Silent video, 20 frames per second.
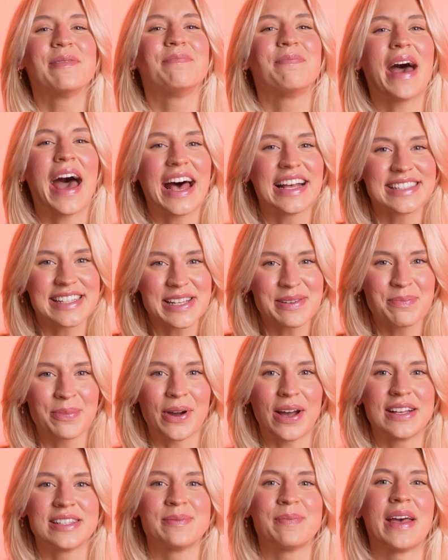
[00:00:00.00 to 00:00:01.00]
Passing
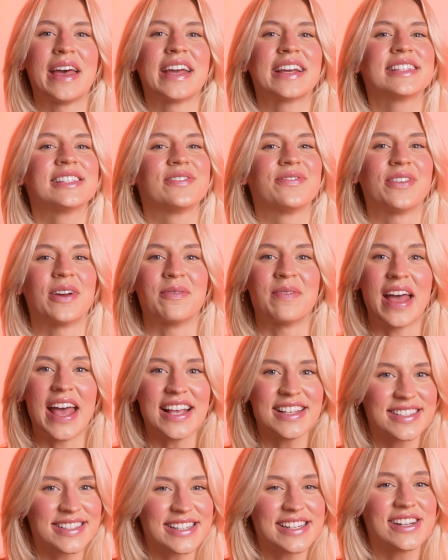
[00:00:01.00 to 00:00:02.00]
prospects from
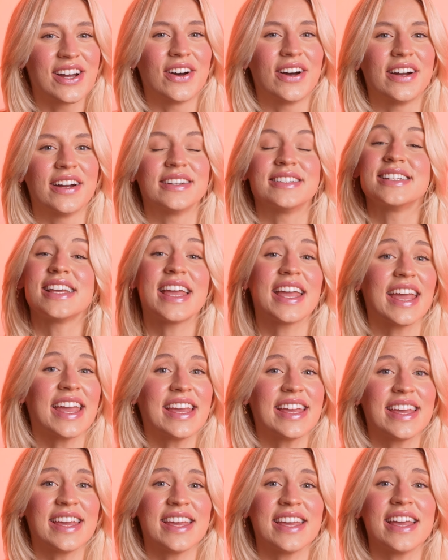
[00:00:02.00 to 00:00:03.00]
SDR to
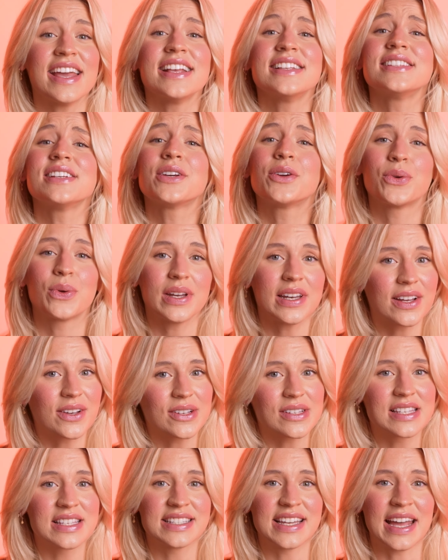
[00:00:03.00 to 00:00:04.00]
AE is a critical
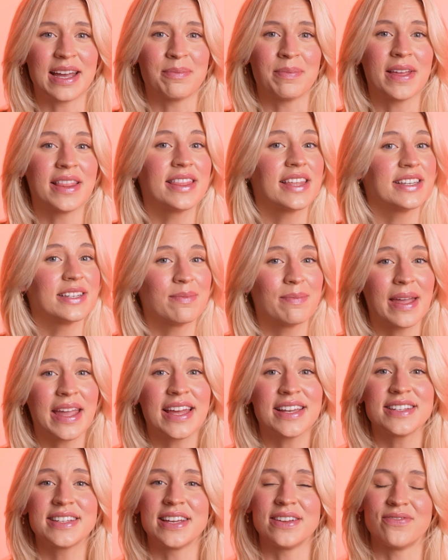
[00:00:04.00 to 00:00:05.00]
step in the
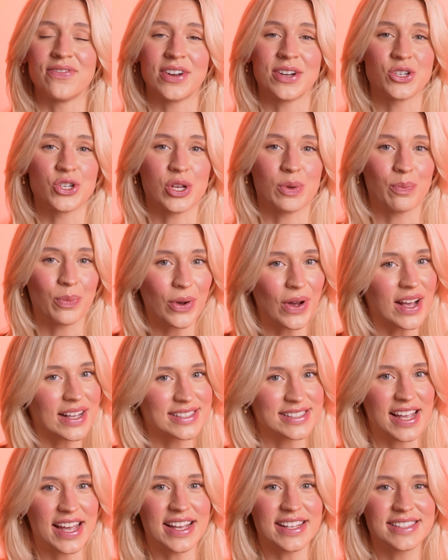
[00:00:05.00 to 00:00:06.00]
demand conversion
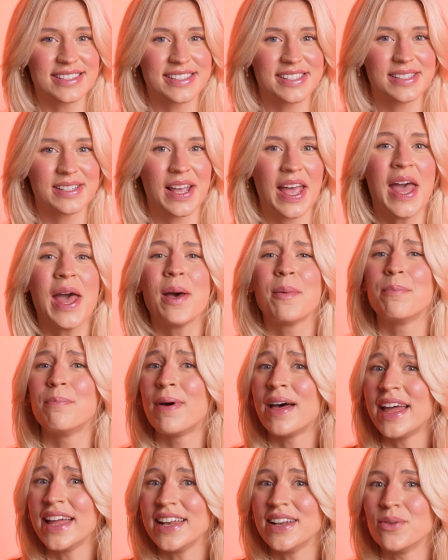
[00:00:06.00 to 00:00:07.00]
process,
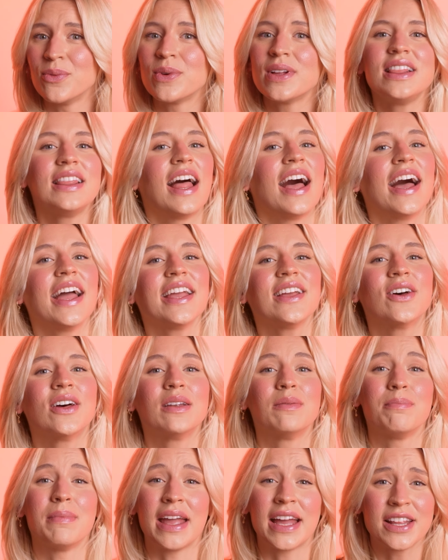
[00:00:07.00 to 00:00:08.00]
but relying
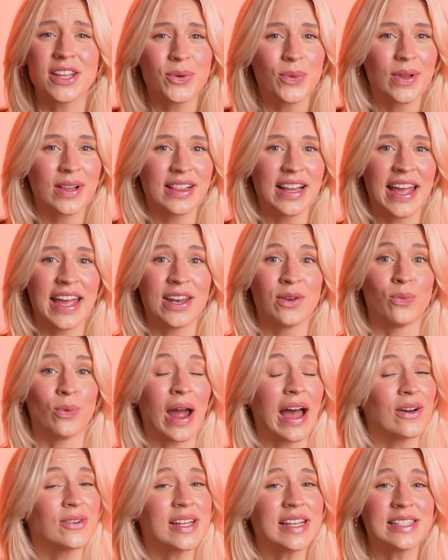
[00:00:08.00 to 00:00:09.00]
on manual lead
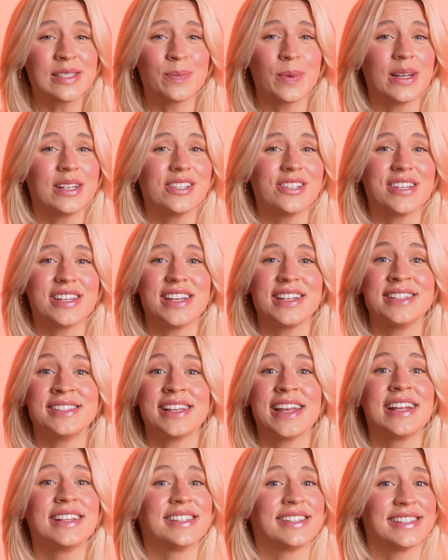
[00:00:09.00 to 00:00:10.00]
routing spreadsheets
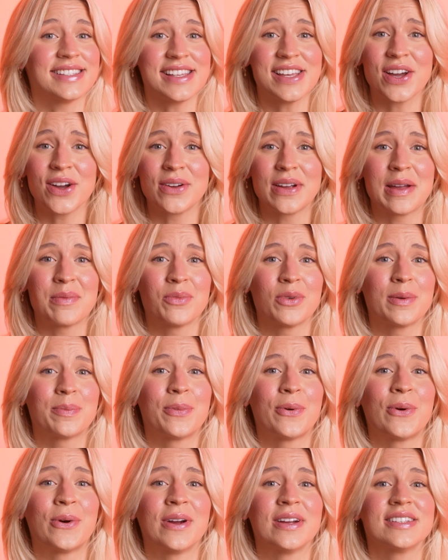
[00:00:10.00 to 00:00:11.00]
and CRM
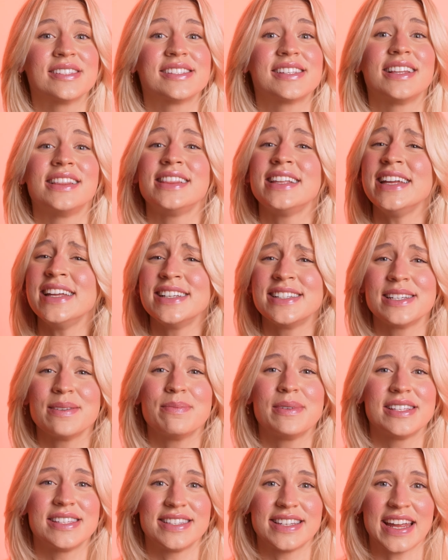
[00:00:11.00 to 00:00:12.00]
reports lead to
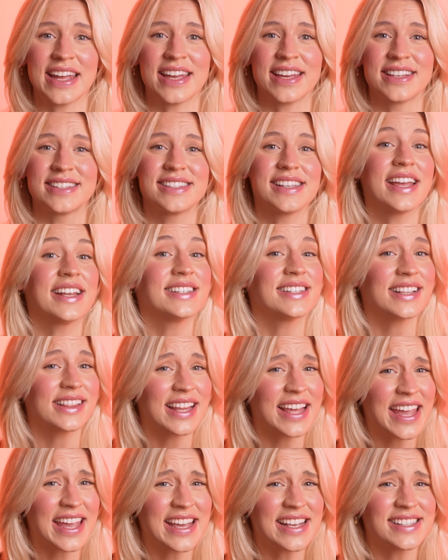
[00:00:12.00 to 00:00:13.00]
mistakes and
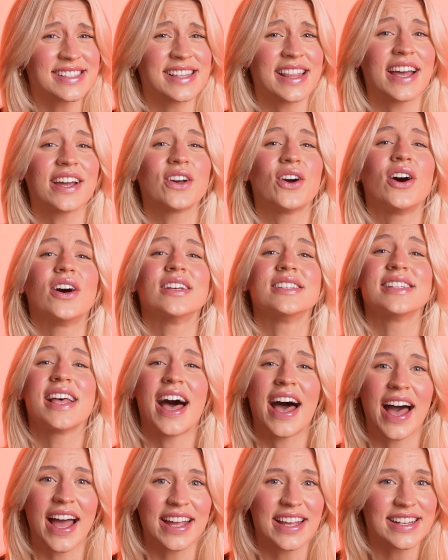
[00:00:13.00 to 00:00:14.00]
delays that cause
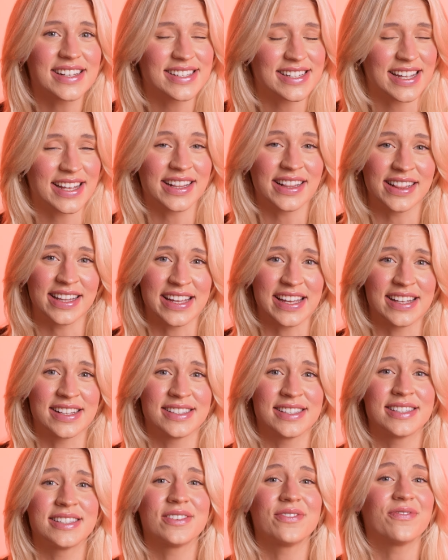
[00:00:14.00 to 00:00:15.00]
high-intent
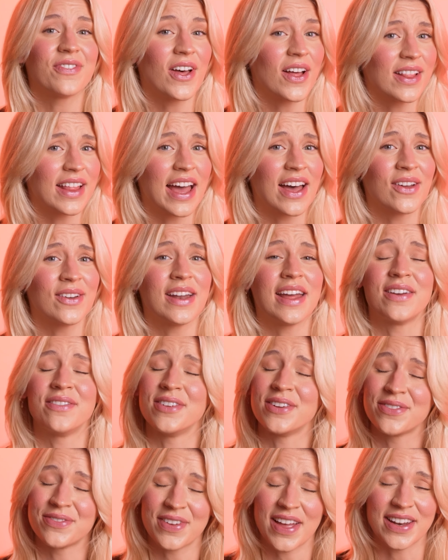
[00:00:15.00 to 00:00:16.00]
leads to fall out of
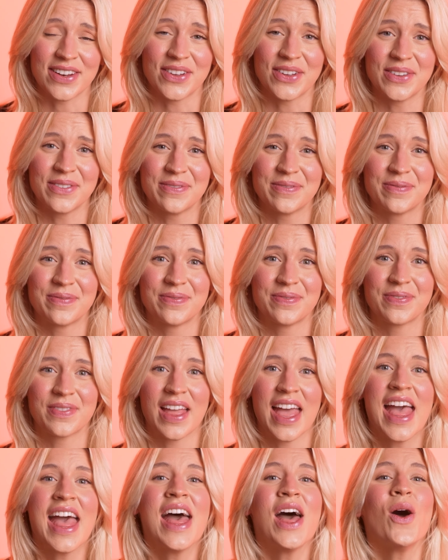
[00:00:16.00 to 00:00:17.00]
your funnel.
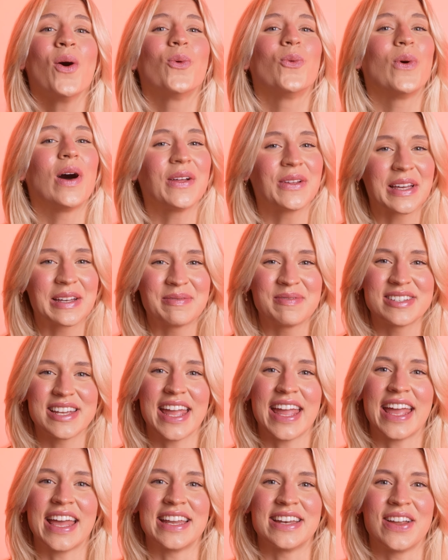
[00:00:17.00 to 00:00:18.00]
Welcome to
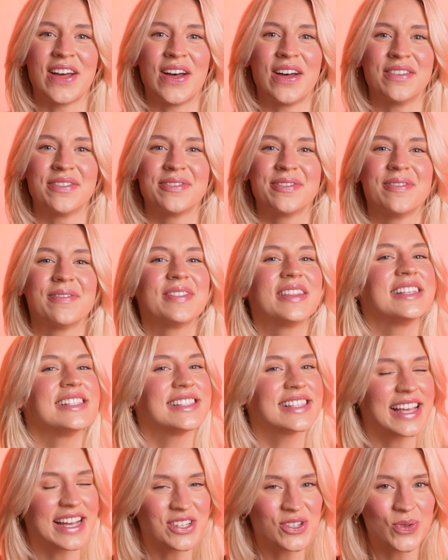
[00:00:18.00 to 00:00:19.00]
Handoff, the
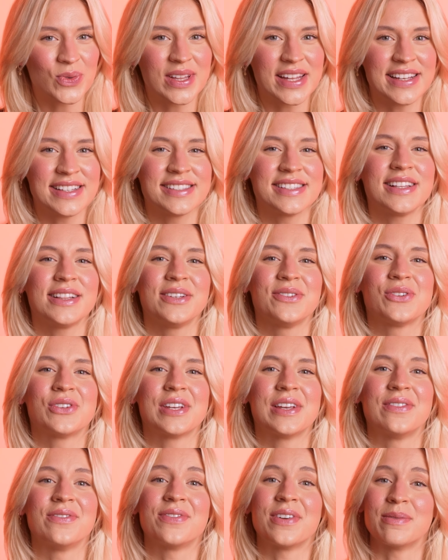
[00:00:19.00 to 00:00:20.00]
scheduling
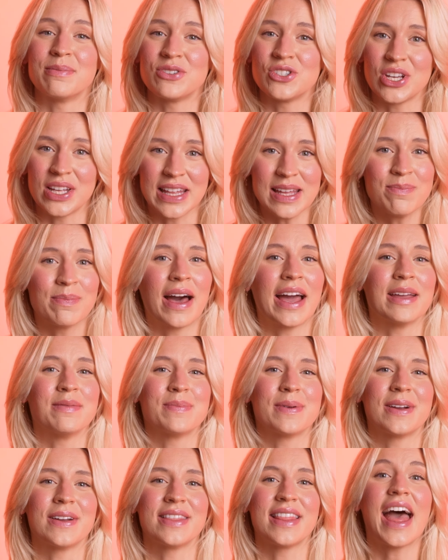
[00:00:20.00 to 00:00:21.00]
solution from Chili
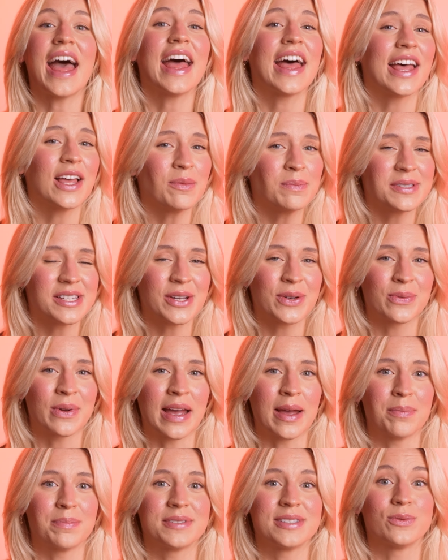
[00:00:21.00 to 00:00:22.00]
Piper that helps your
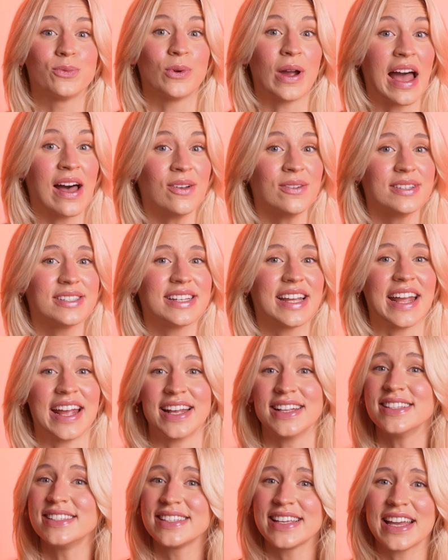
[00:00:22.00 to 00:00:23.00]
reps route
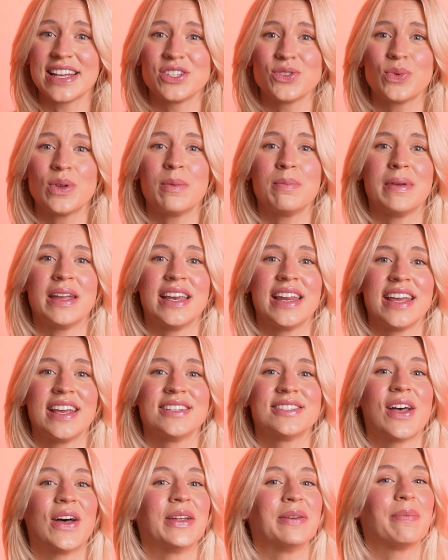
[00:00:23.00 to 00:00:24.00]
and schedule meetings
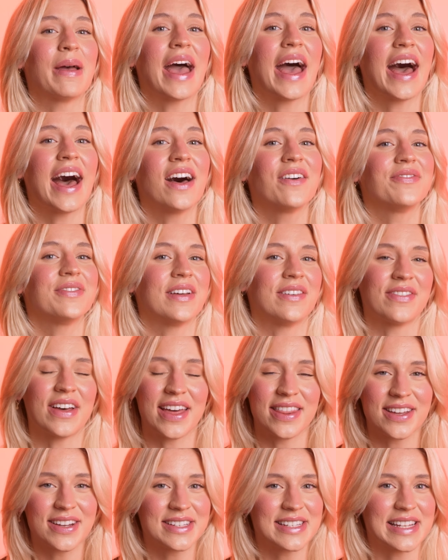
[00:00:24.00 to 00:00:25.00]
on behalf of
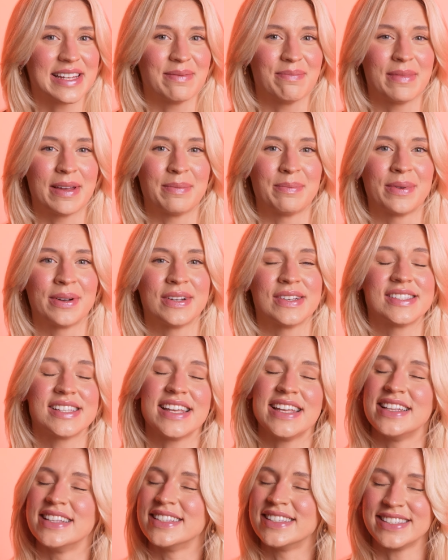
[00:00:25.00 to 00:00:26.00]
other team members
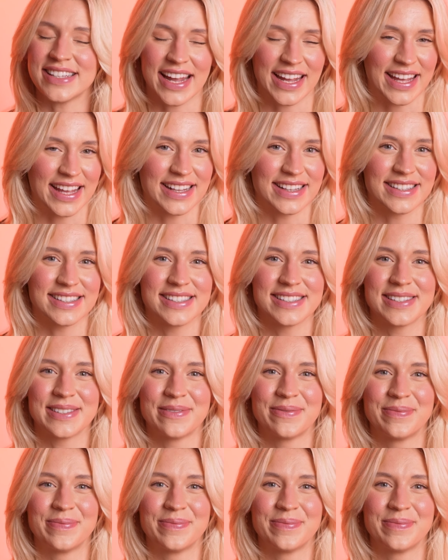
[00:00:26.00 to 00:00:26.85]
in seconds.